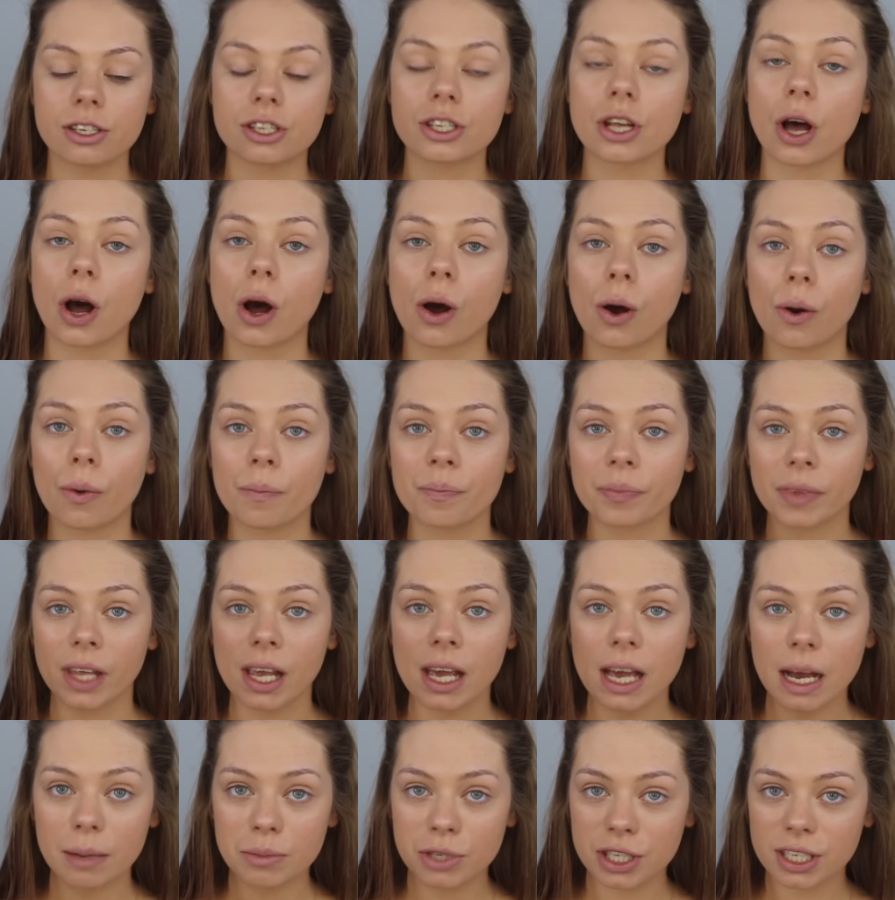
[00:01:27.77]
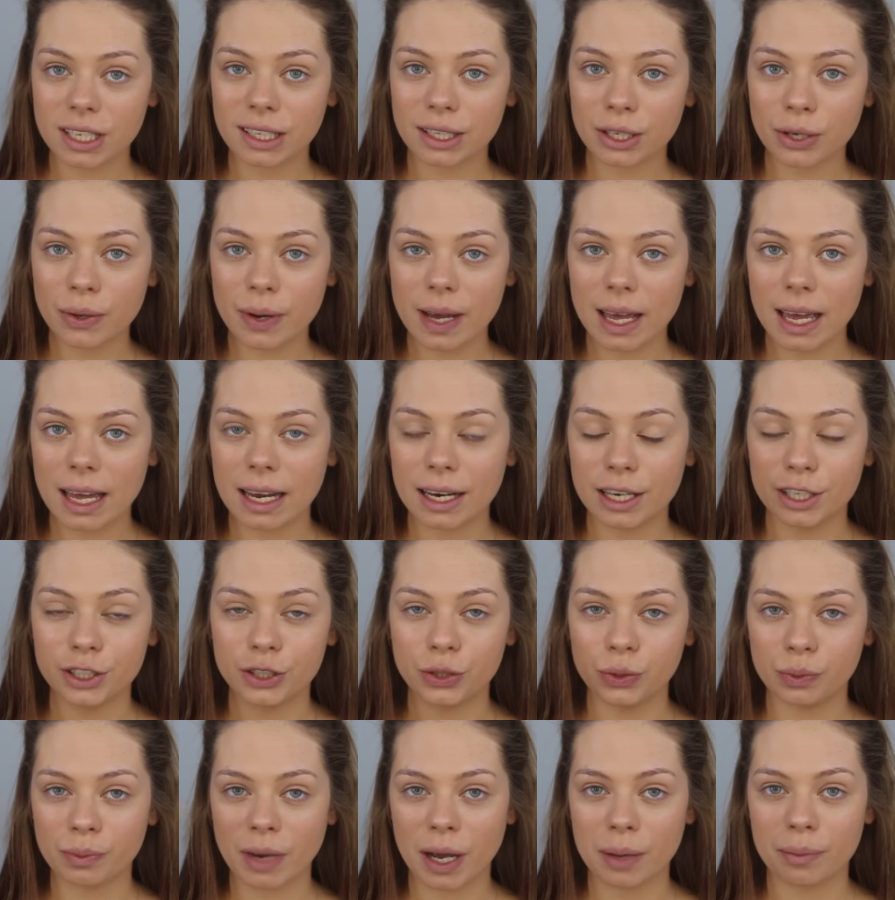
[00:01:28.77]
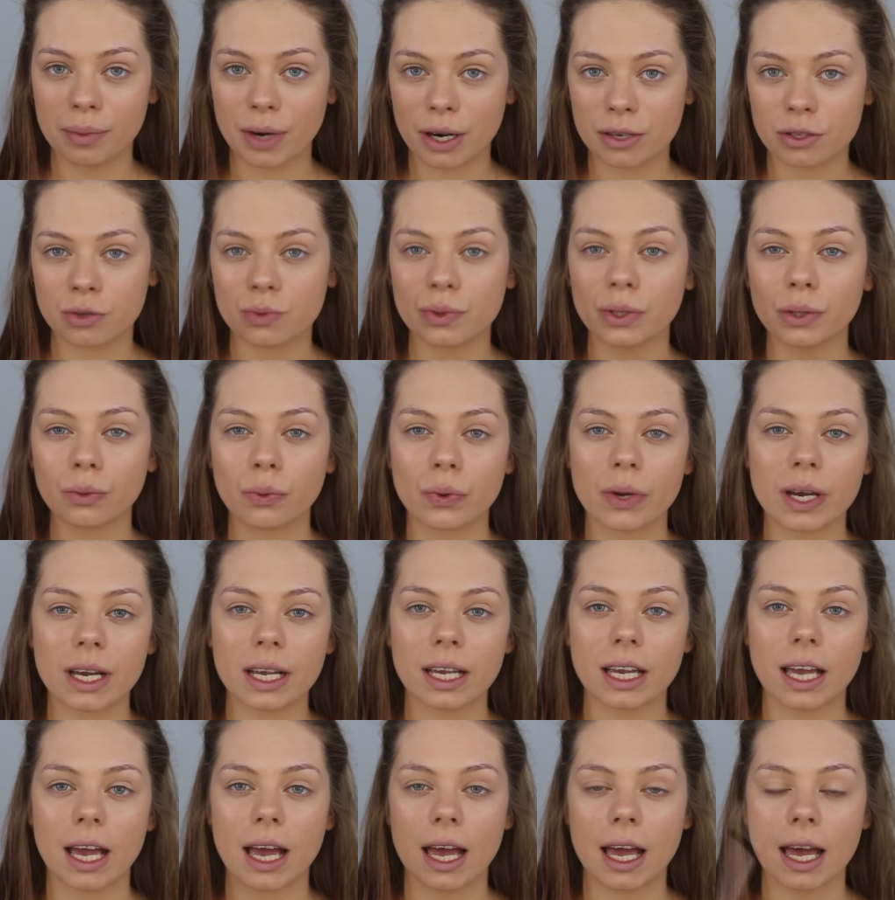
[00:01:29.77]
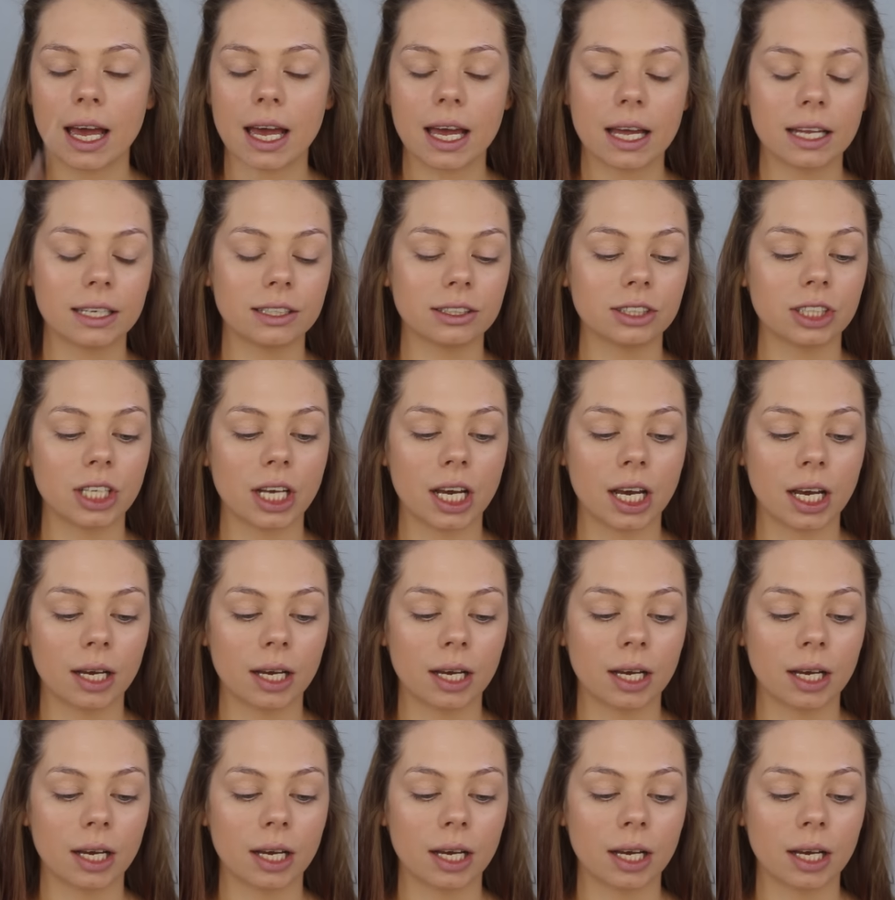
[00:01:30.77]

So I'm just gonna go ahead and do my brows real quick, and